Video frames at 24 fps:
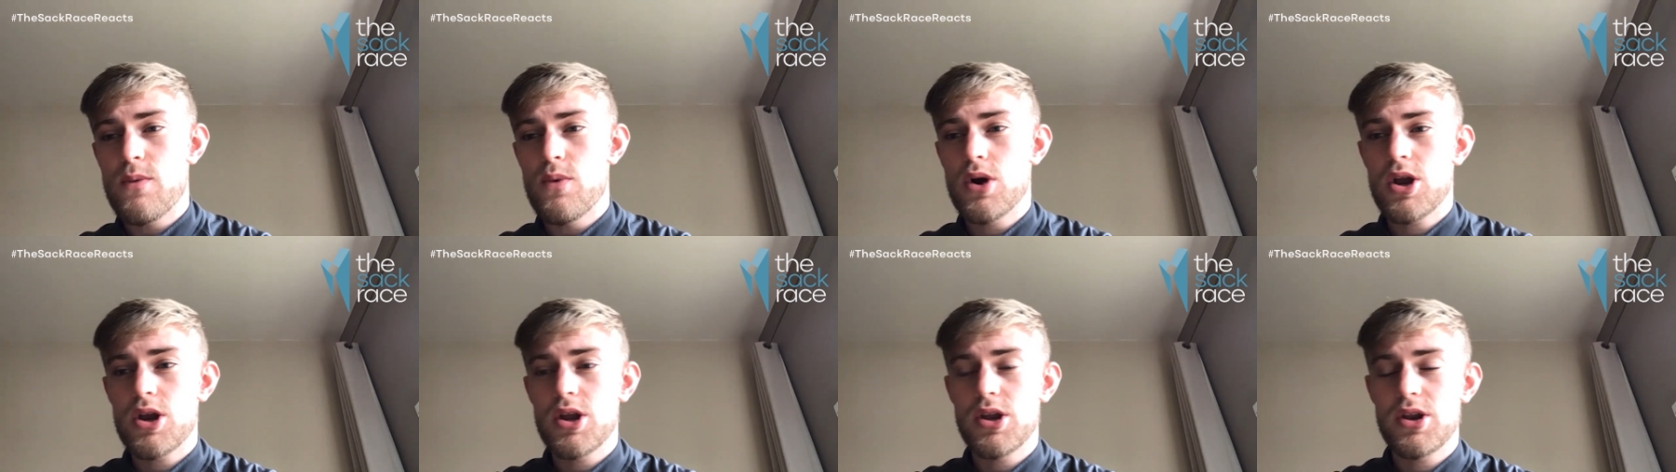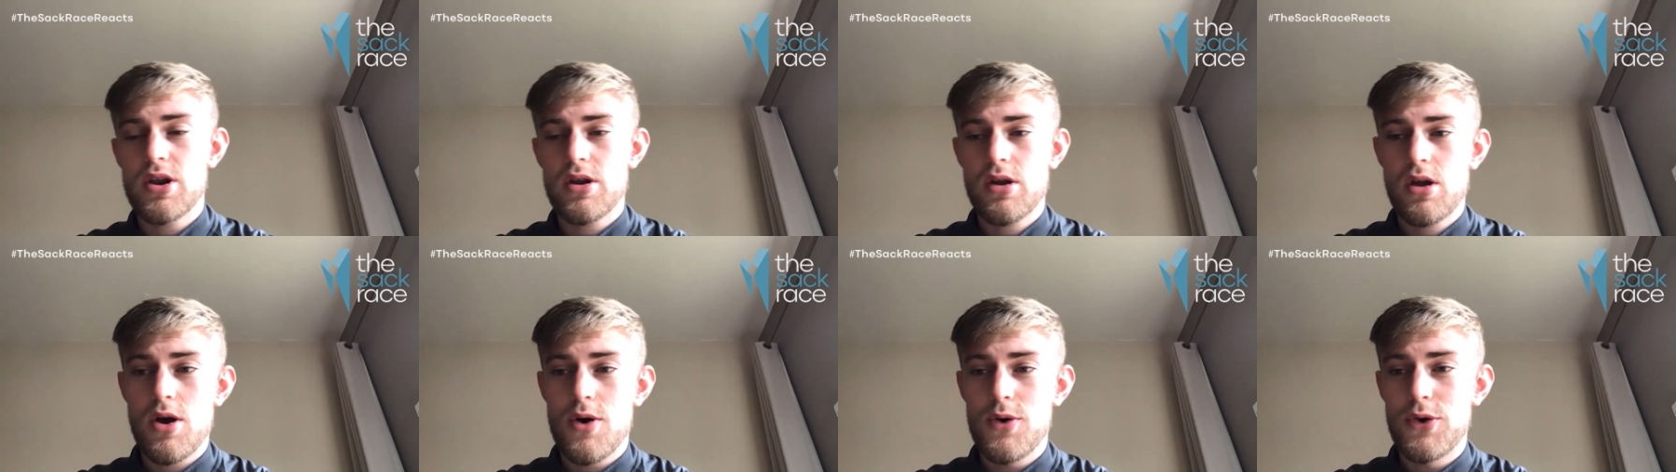We're going
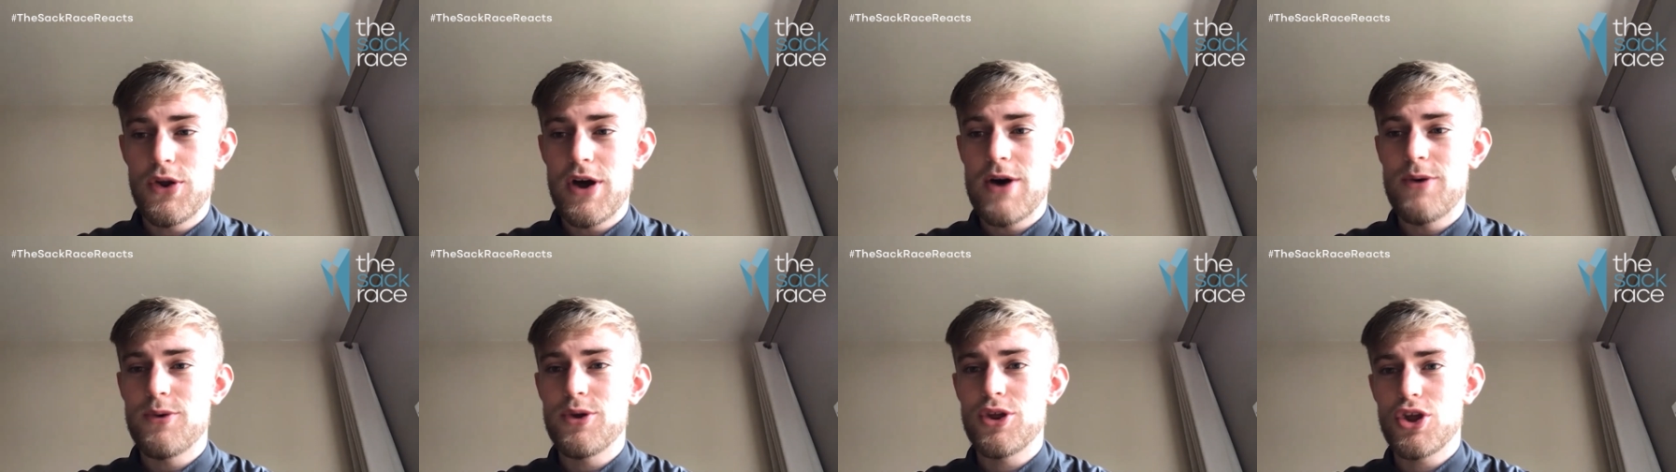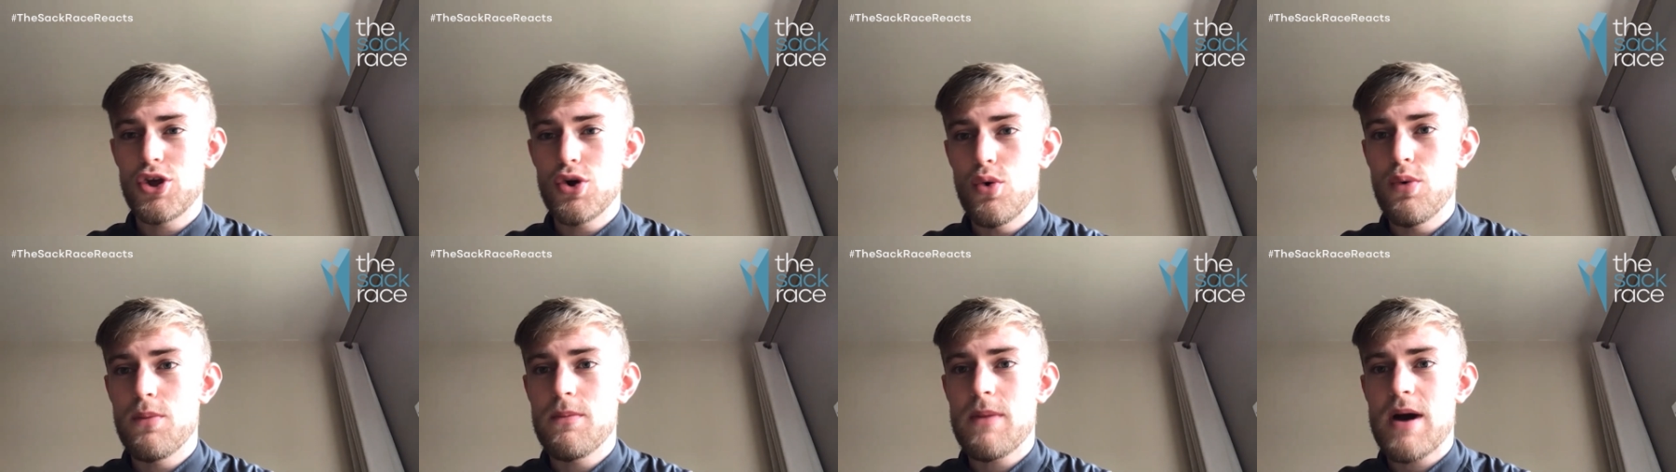to go down a
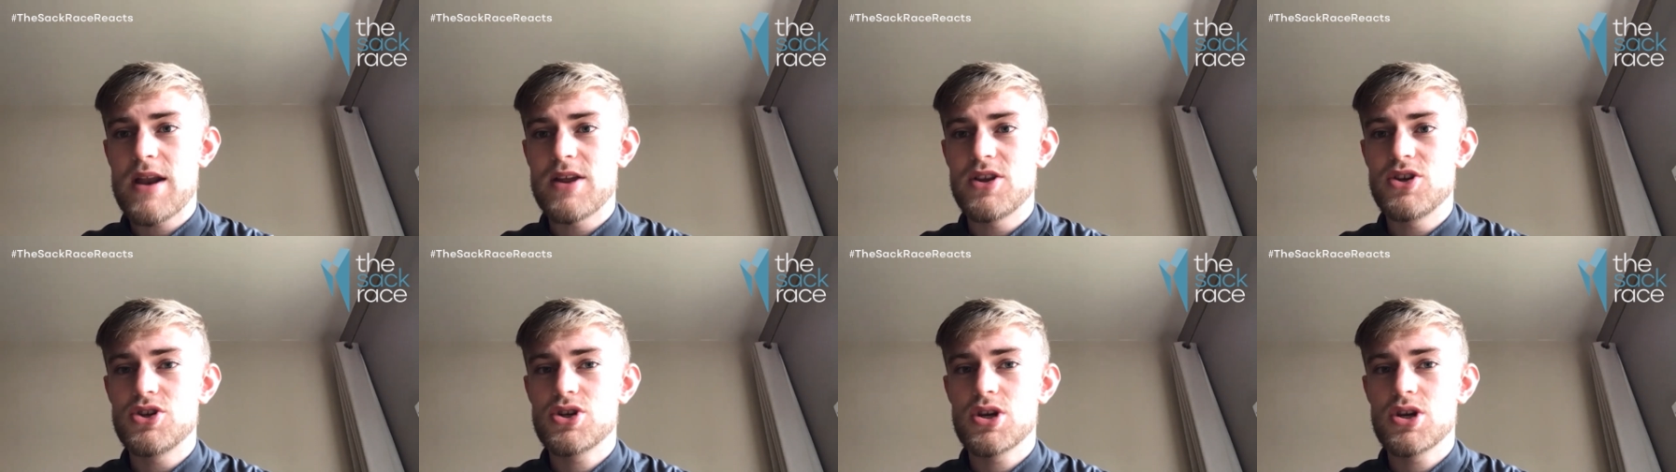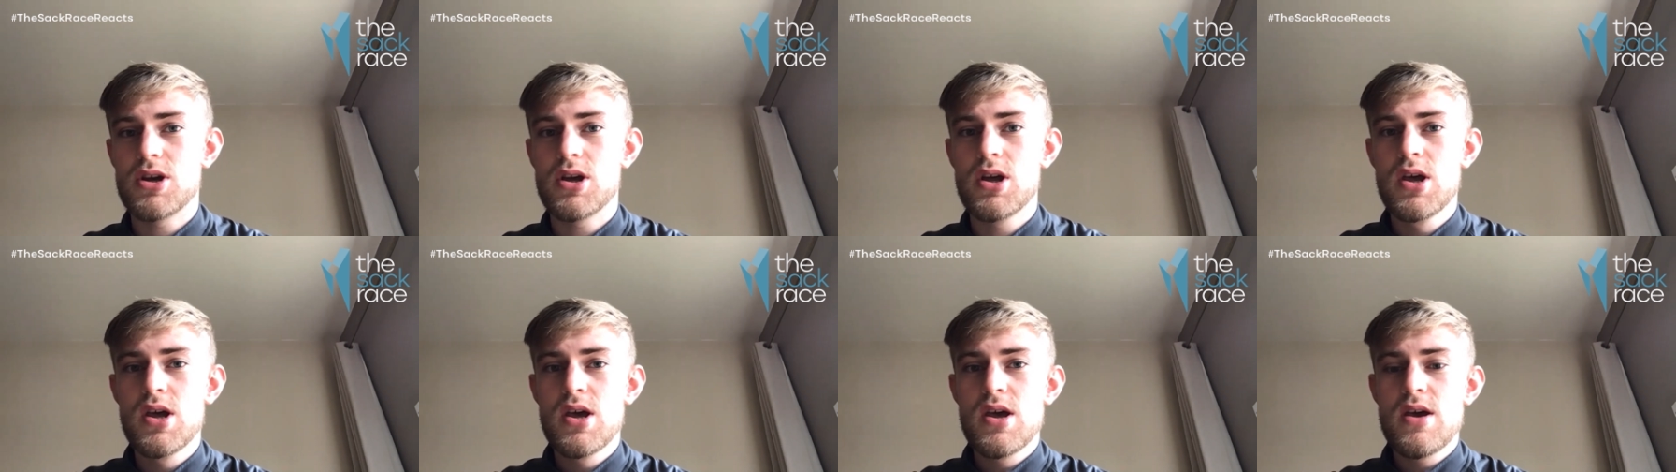young
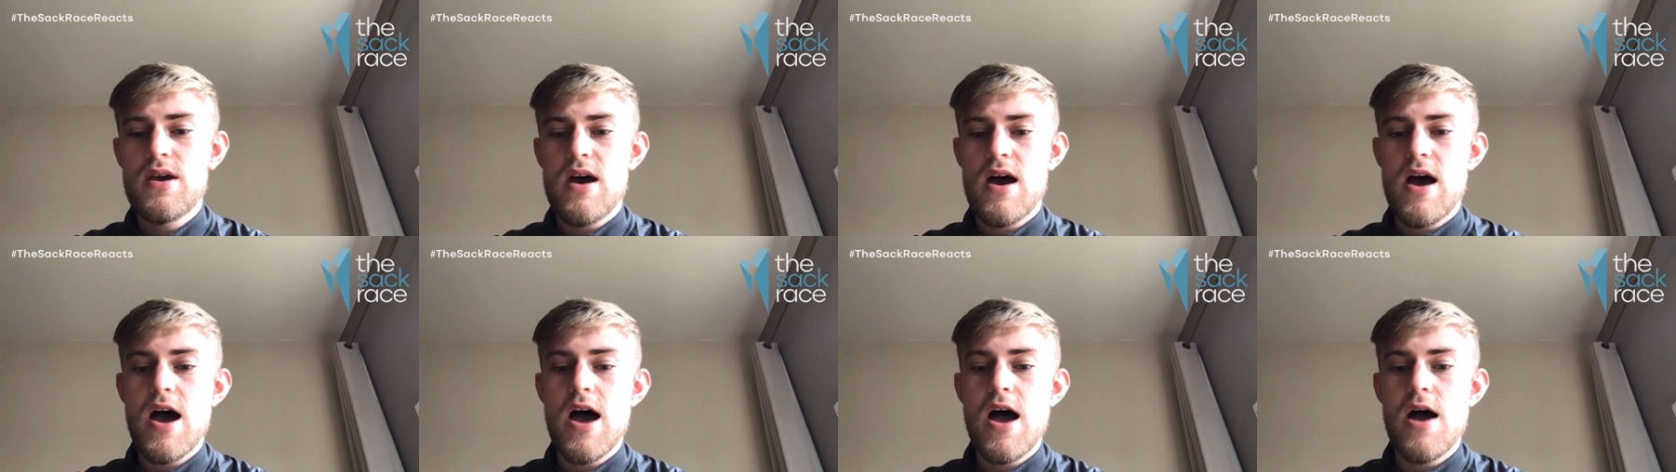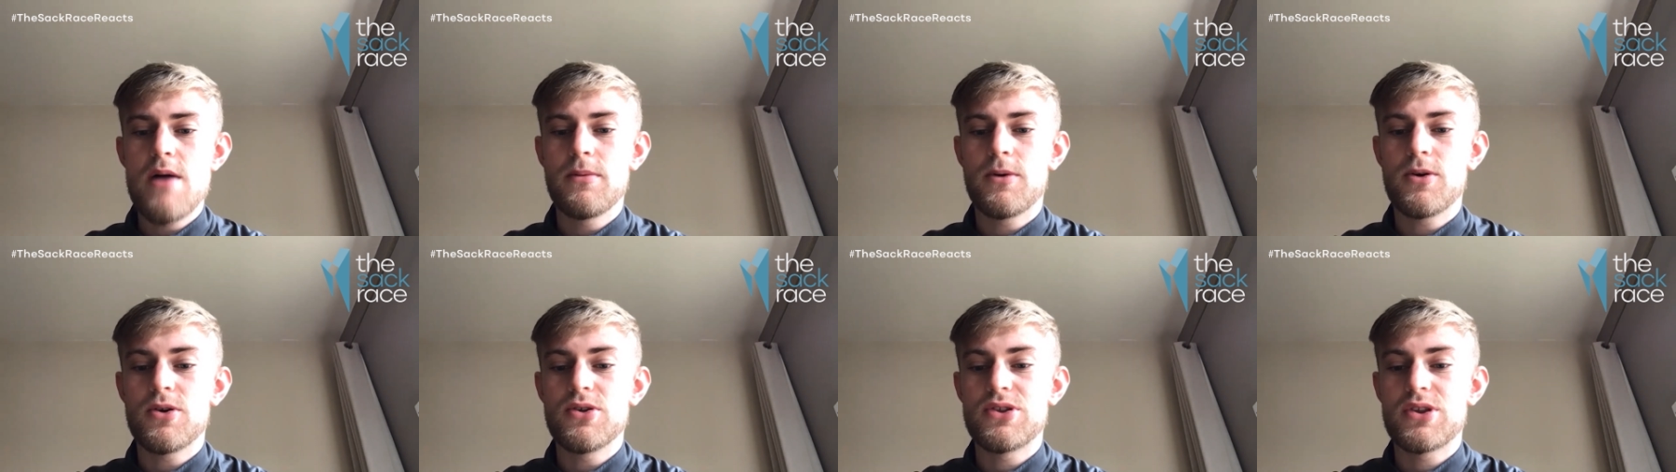manager
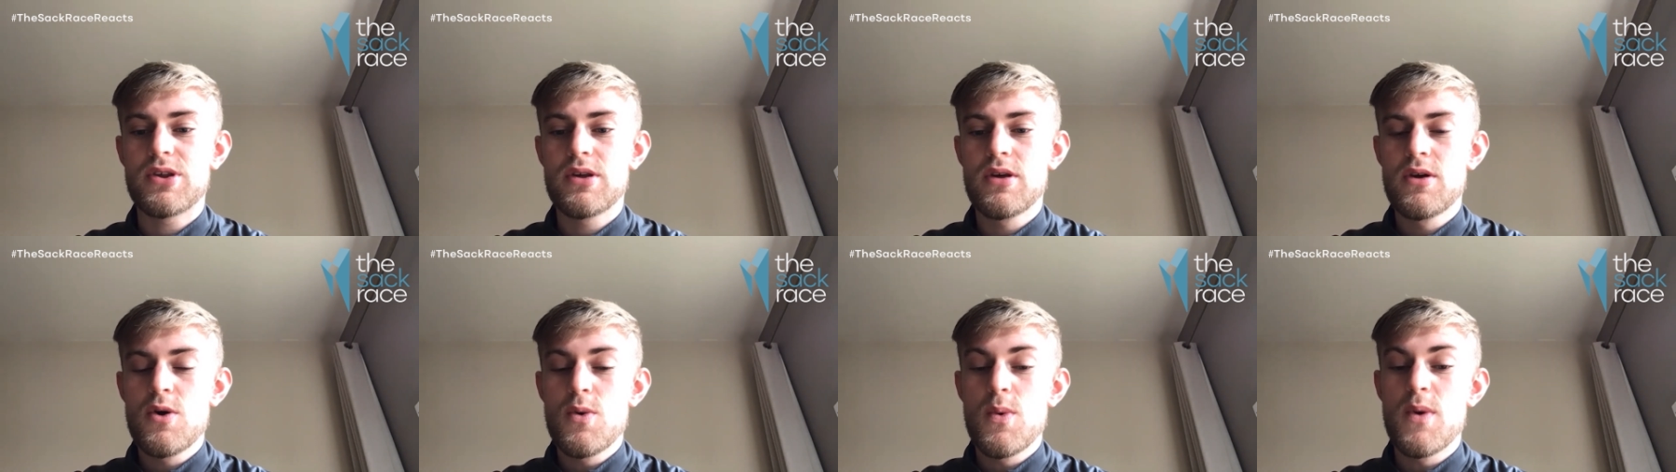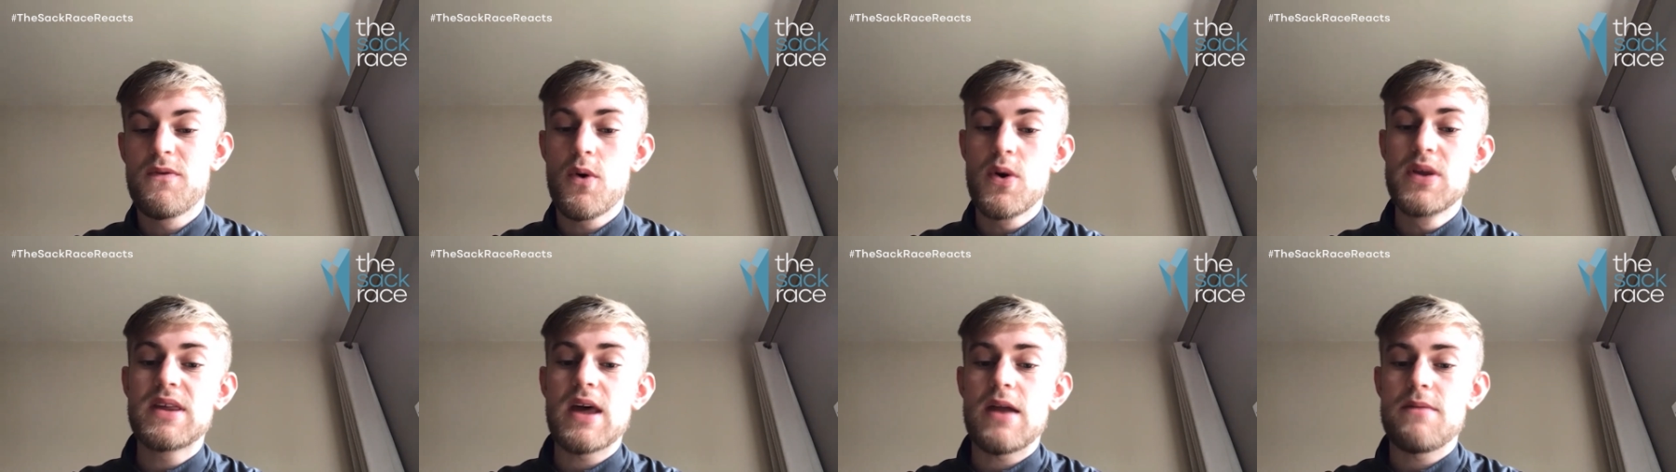because we've
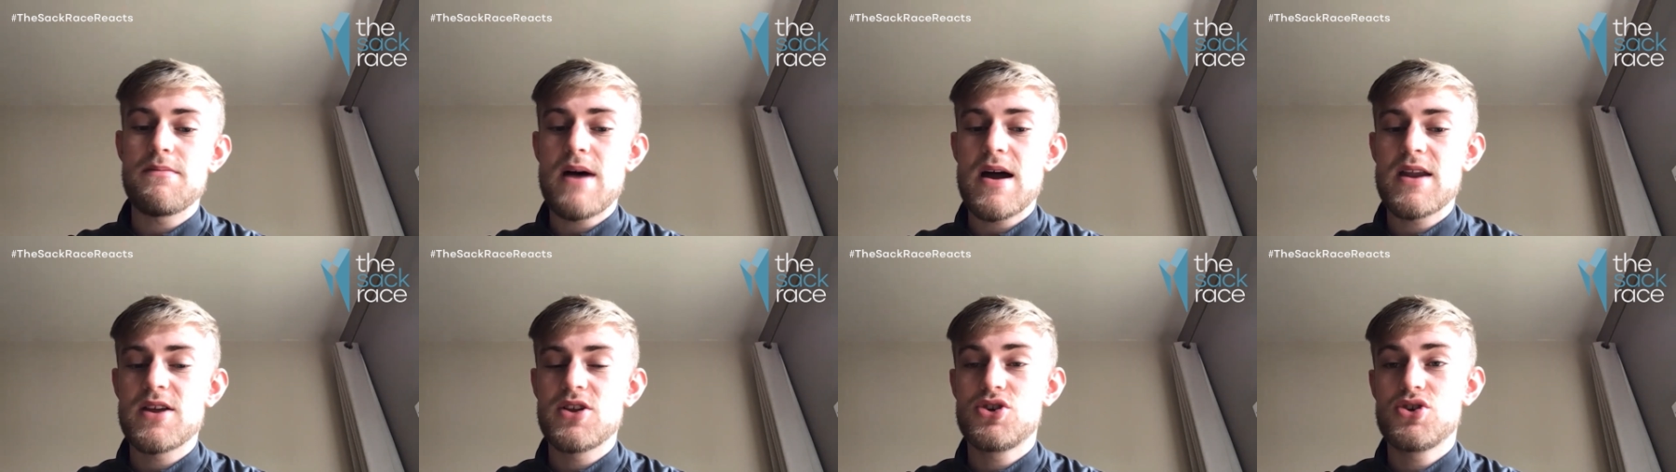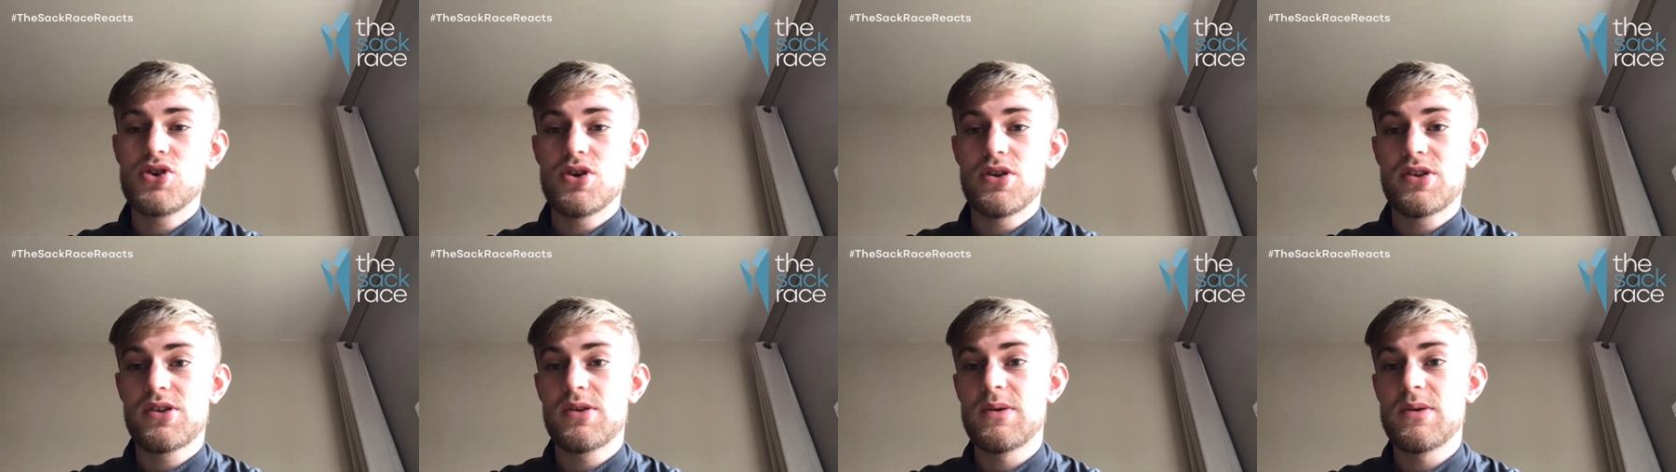always had managers.